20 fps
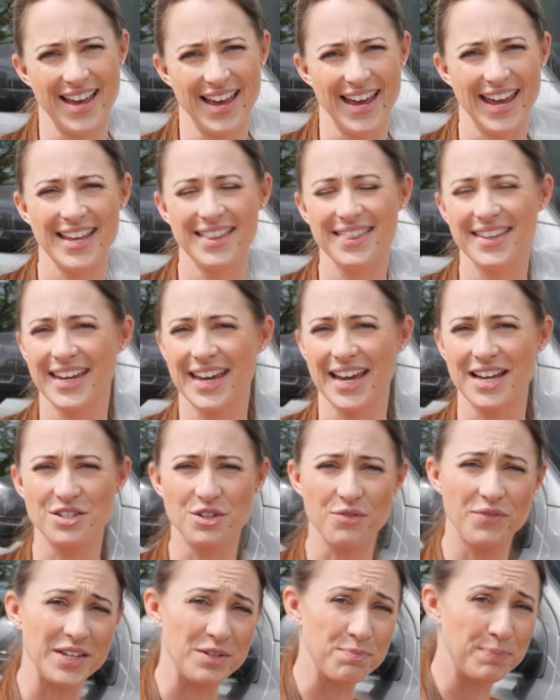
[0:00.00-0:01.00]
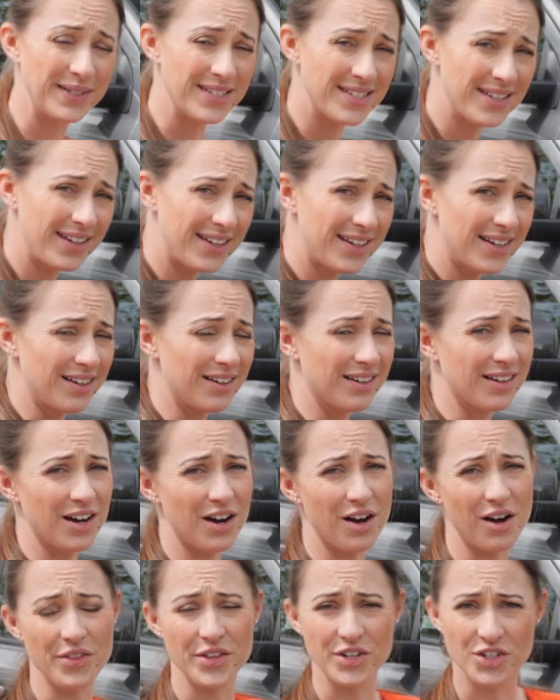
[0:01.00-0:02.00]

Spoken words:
In the case of this particular car,